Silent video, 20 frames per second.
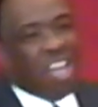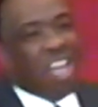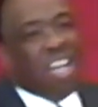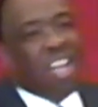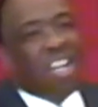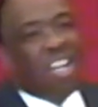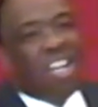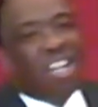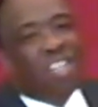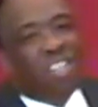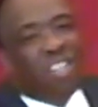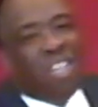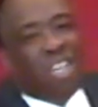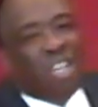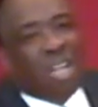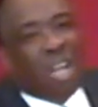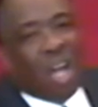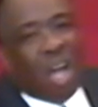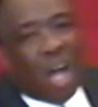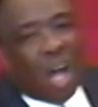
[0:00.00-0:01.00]
it
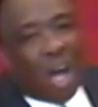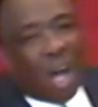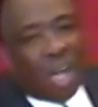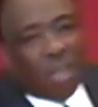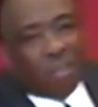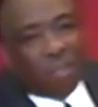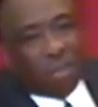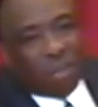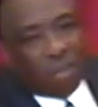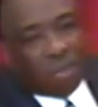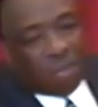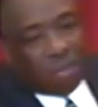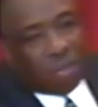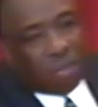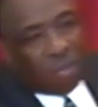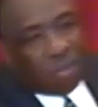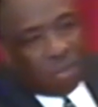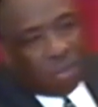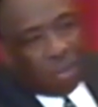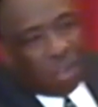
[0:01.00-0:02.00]
is not
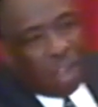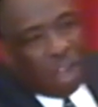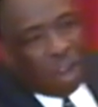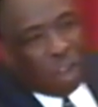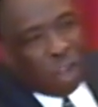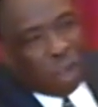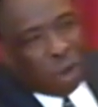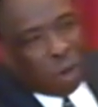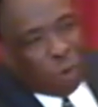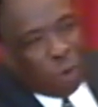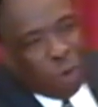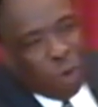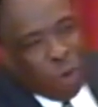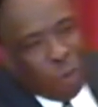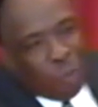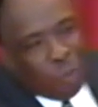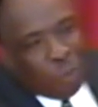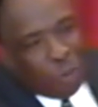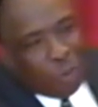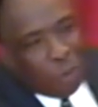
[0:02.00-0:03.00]
the
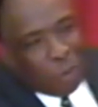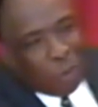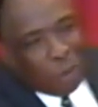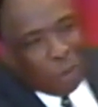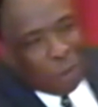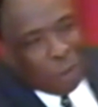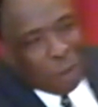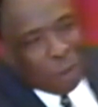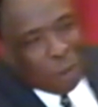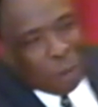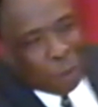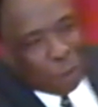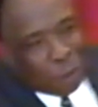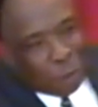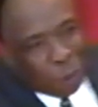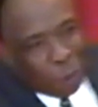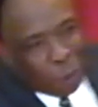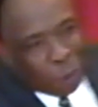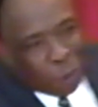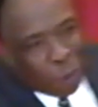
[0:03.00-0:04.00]
group your
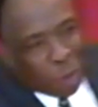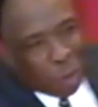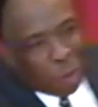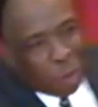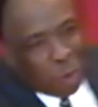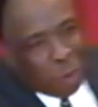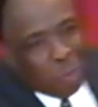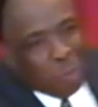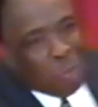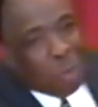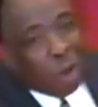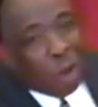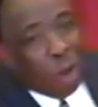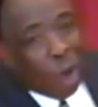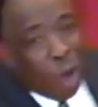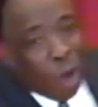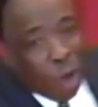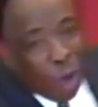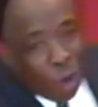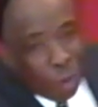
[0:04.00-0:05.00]
children
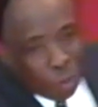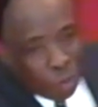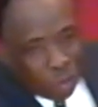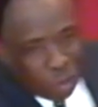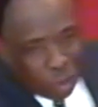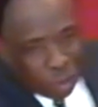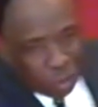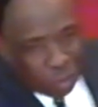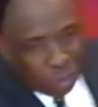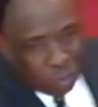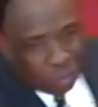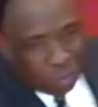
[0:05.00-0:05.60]
belong to.